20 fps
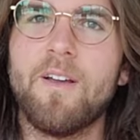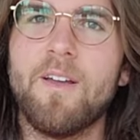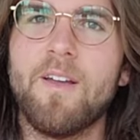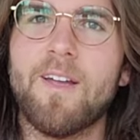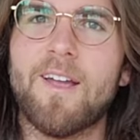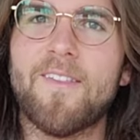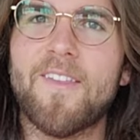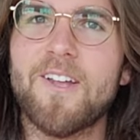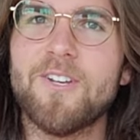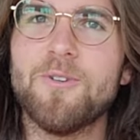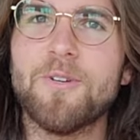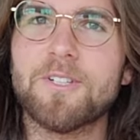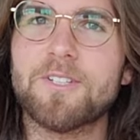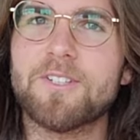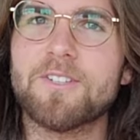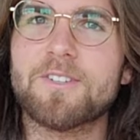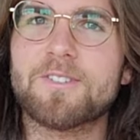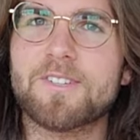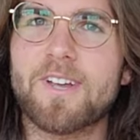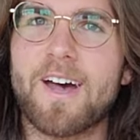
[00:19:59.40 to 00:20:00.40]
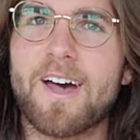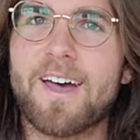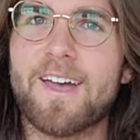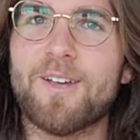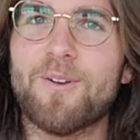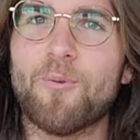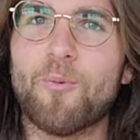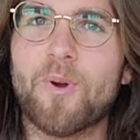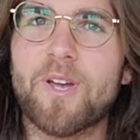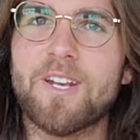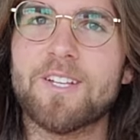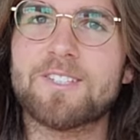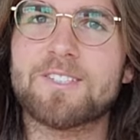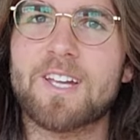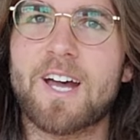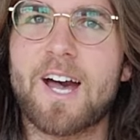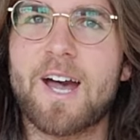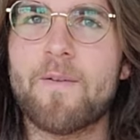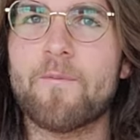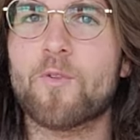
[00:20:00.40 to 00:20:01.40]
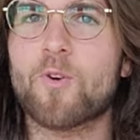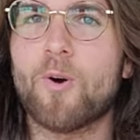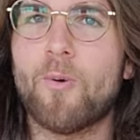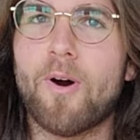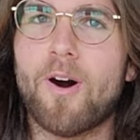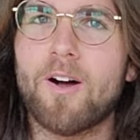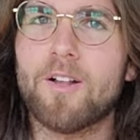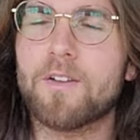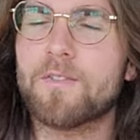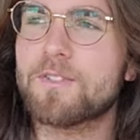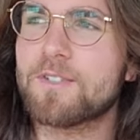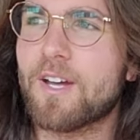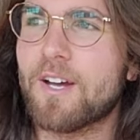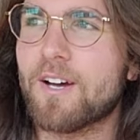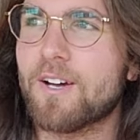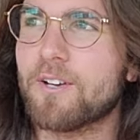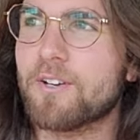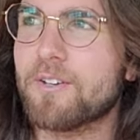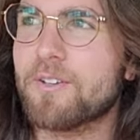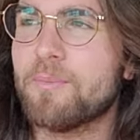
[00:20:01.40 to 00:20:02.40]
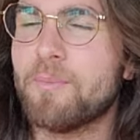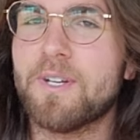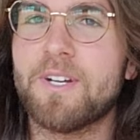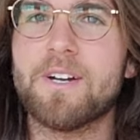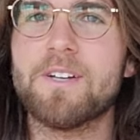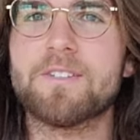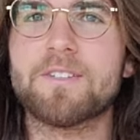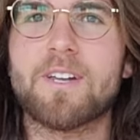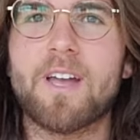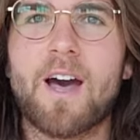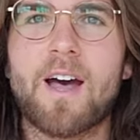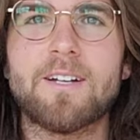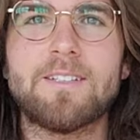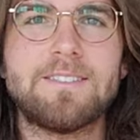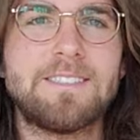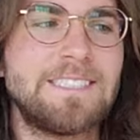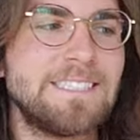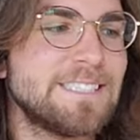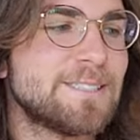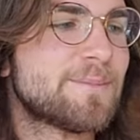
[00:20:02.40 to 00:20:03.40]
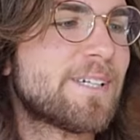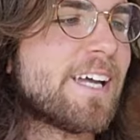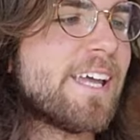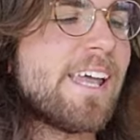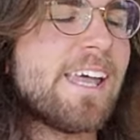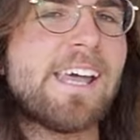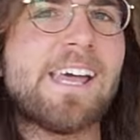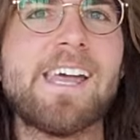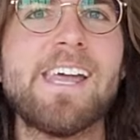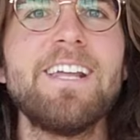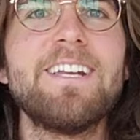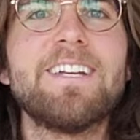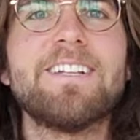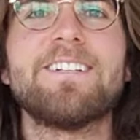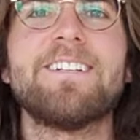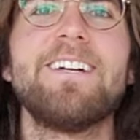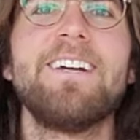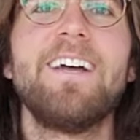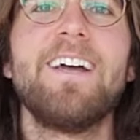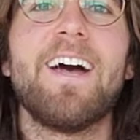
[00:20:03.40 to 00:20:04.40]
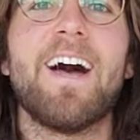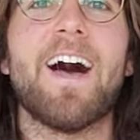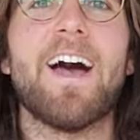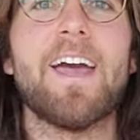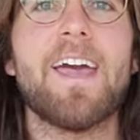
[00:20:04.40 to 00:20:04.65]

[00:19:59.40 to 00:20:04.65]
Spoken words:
And then you need to decide when it's time for a wall of sound, because goddamn, I hate it. I